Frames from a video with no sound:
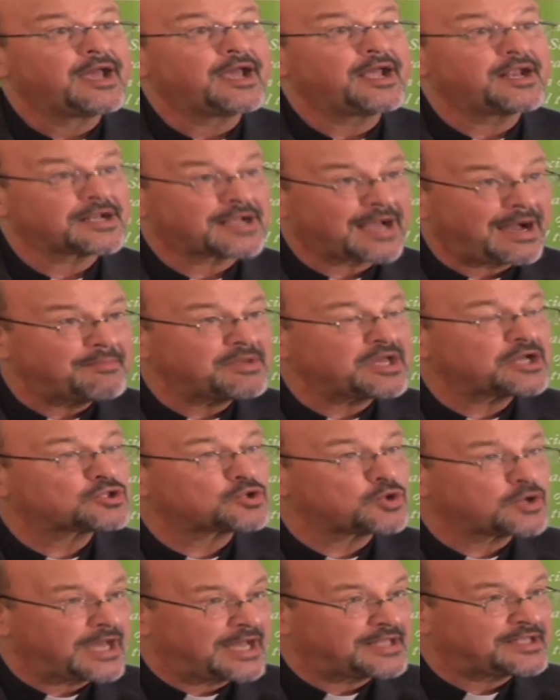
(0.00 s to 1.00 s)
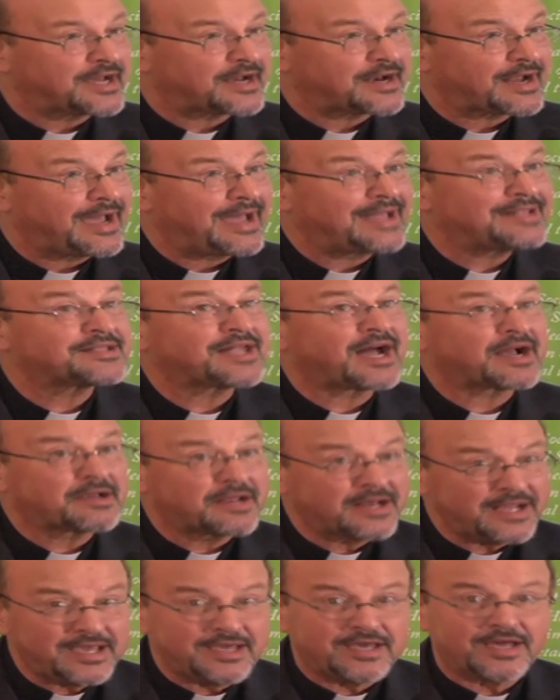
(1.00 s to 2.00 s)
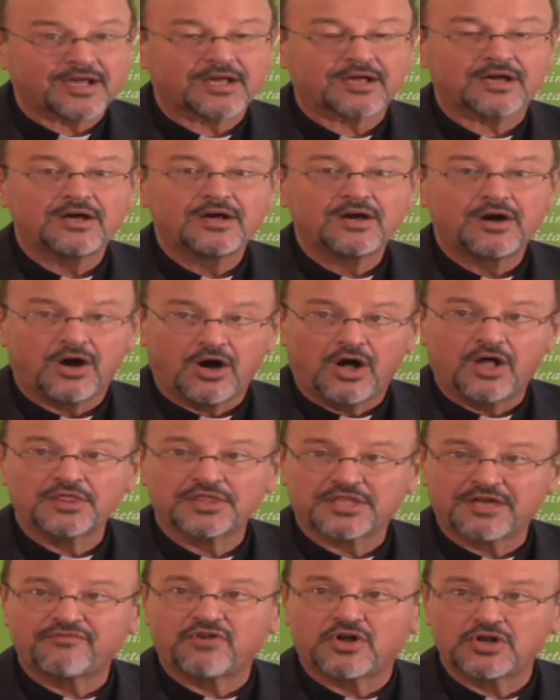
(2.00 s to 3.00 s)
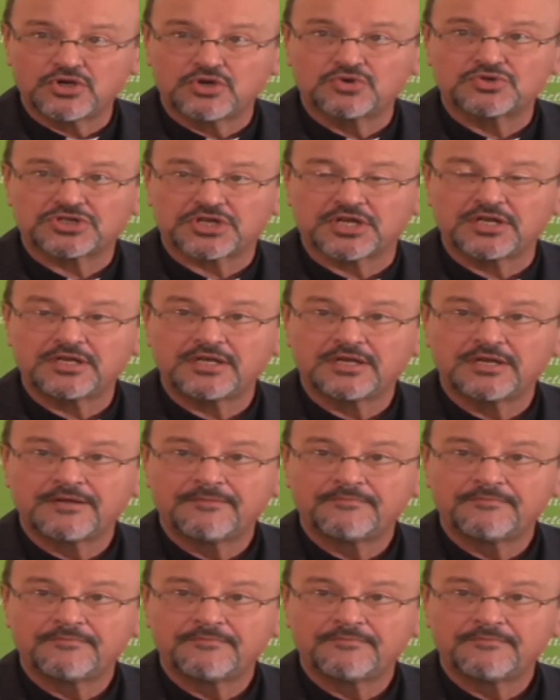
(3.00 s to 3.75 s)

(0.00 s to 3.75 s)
in coming together and agreeing on devolution,